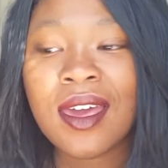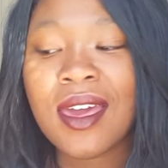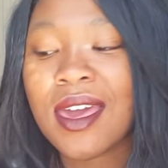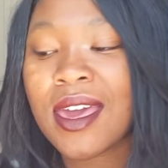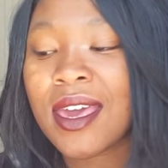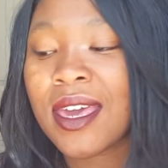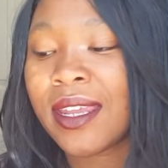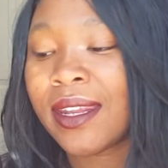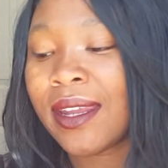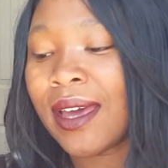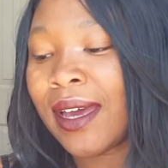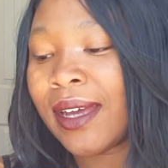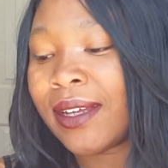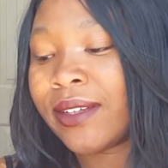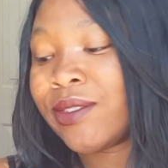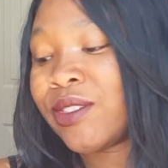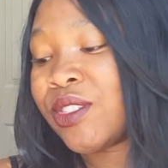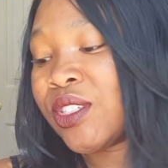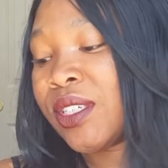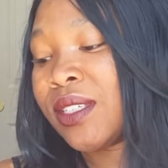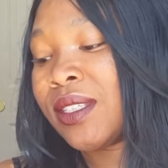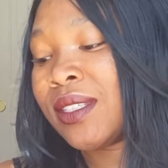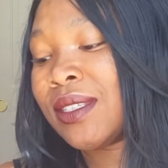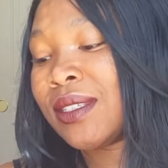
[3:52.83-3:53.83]
and I
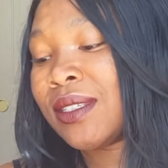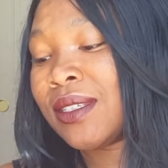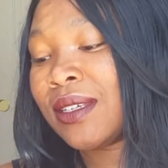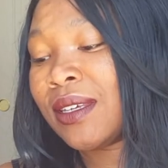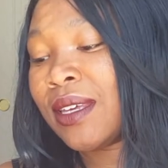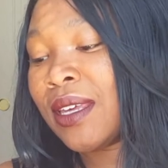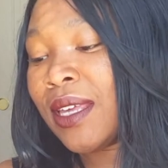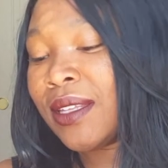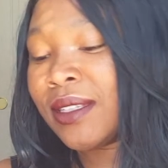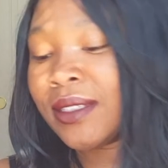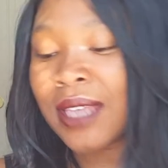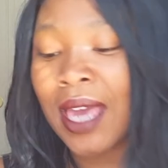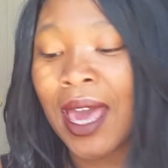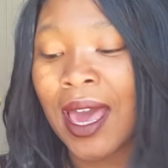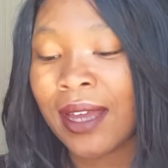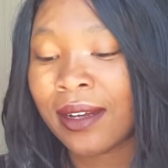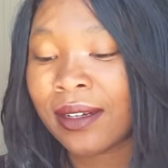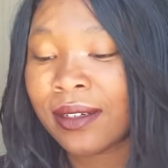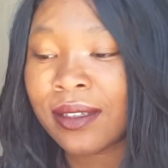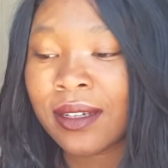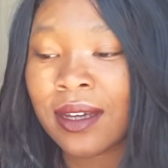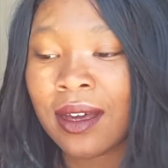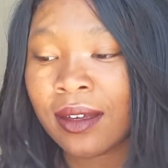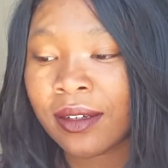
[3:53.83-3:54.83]
just
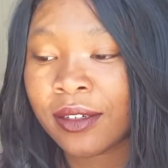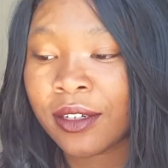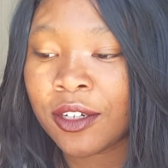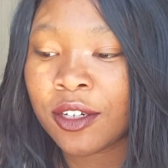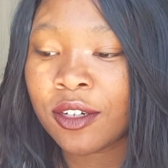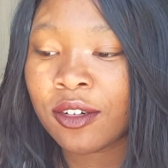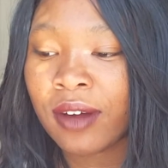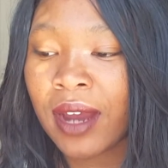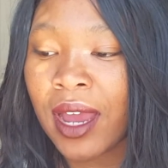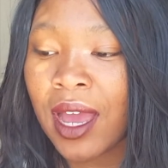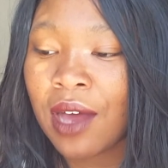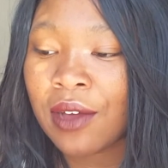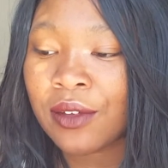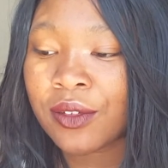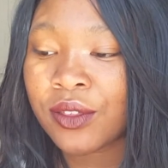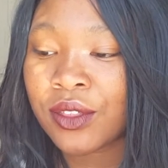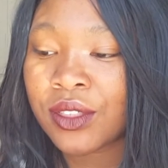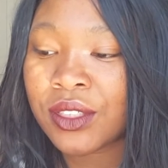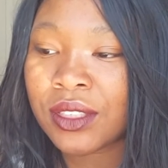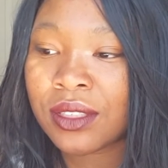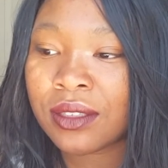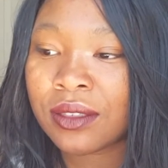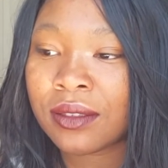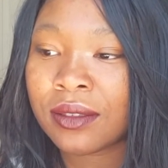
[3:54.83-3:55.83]
hadn't gone
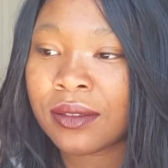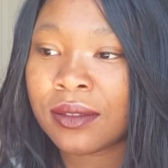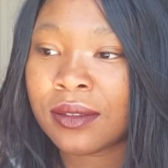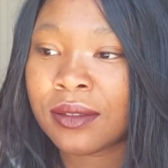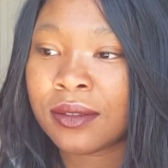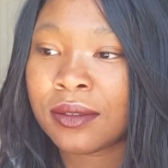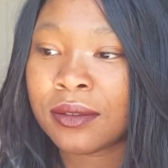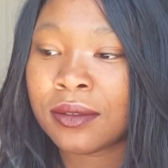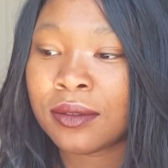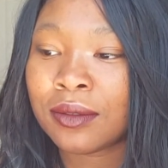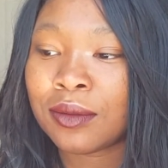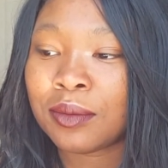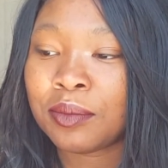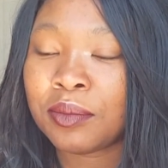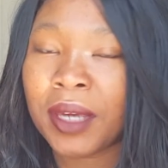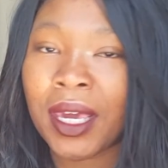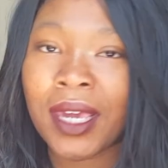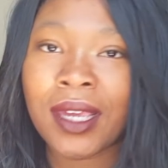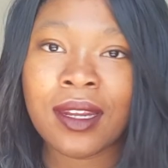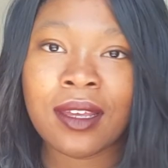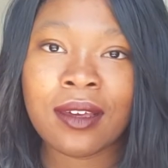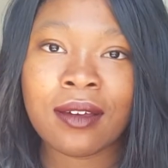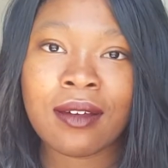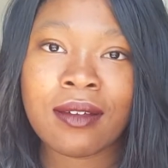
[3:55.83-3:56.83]
around to
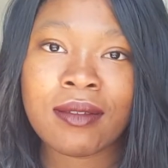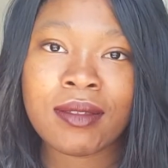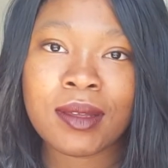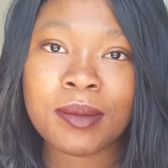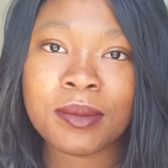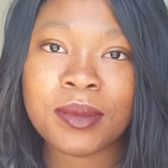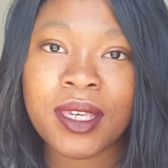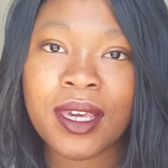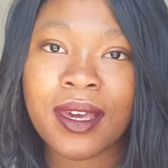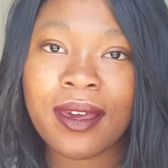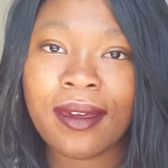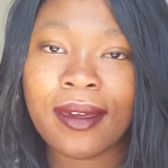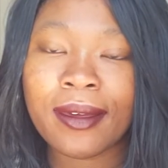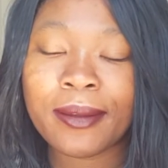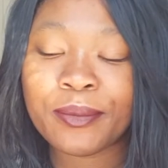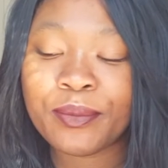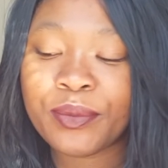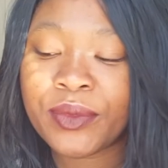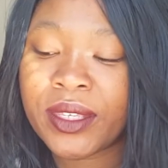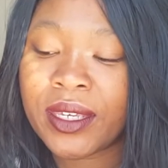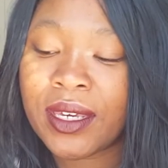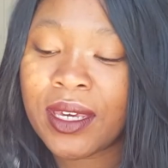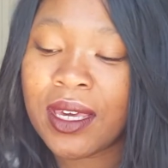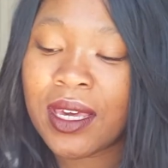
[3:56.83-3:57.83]
painting on them
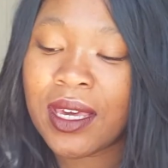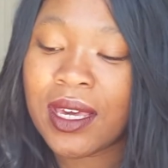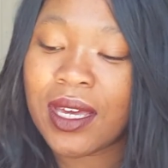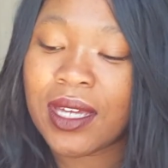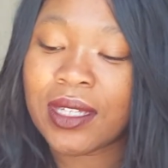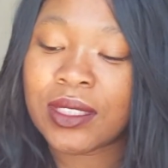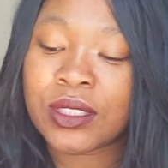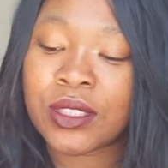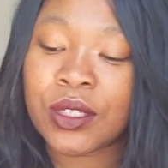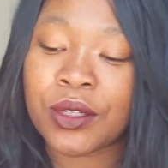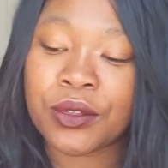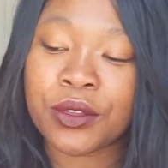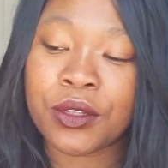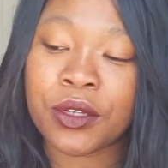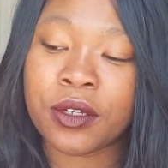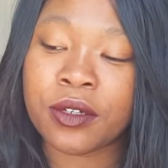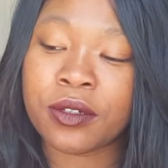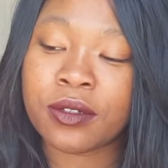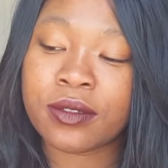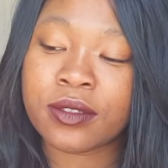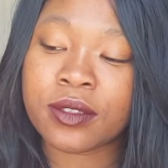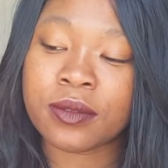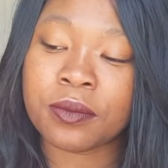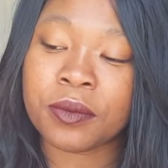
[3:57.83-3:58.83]
yet. And so
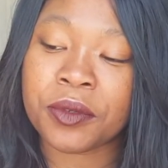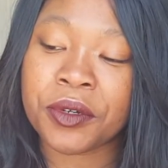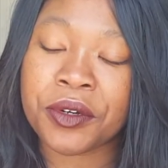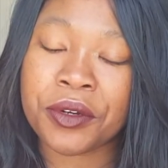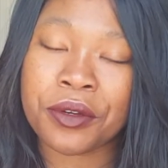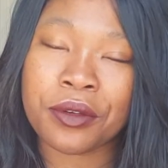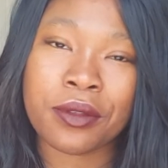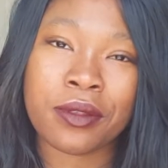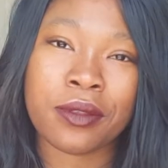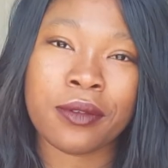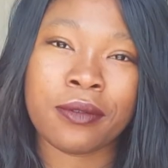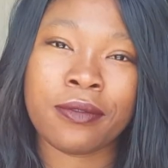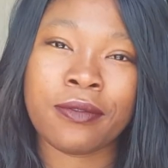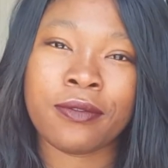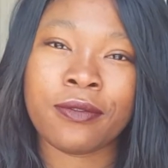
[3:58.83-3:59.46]
those were the